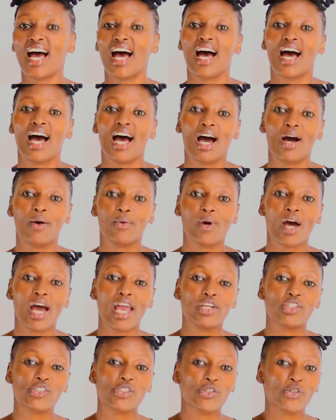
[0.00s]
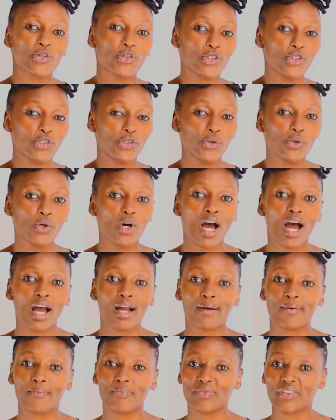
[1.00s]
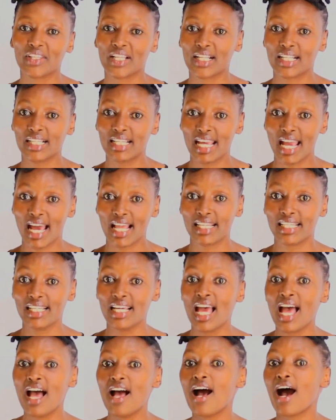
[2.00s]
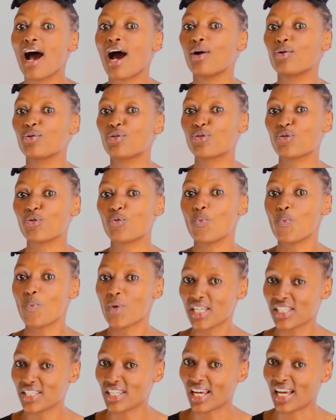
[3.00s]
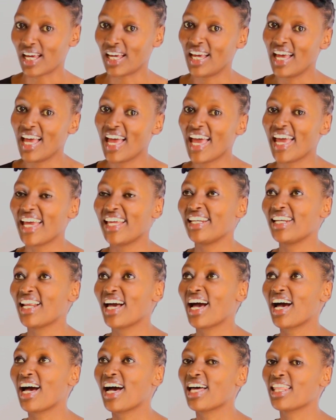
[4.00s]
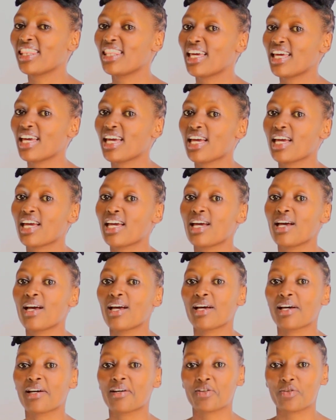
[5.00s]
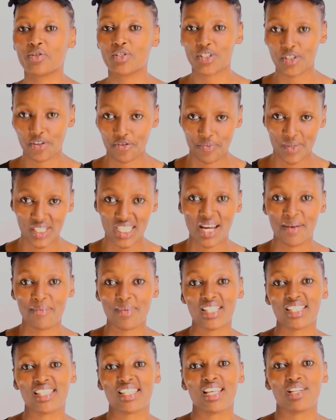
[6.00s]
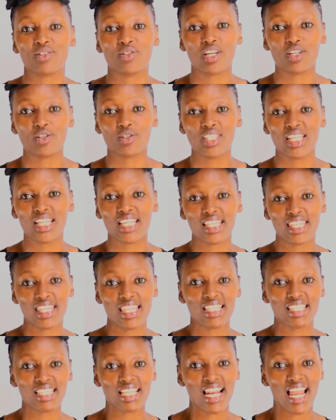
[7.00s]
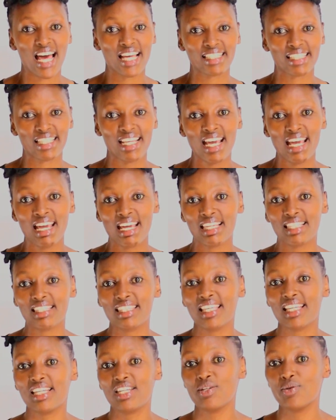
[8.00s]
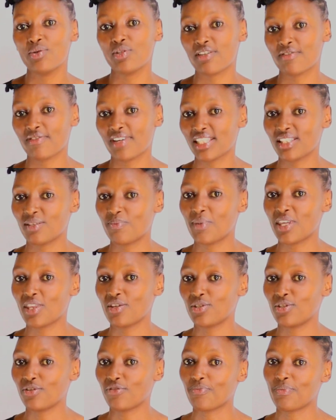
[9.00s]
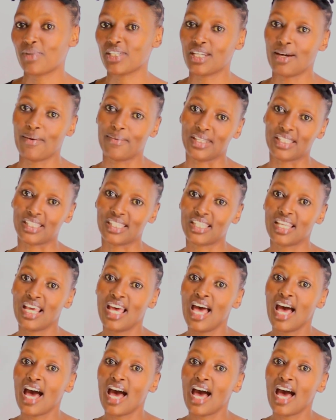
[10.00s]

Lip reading: I showed you clearly how to measure, and the rules of measurements that you're using in this class is the new revised methods of measurements.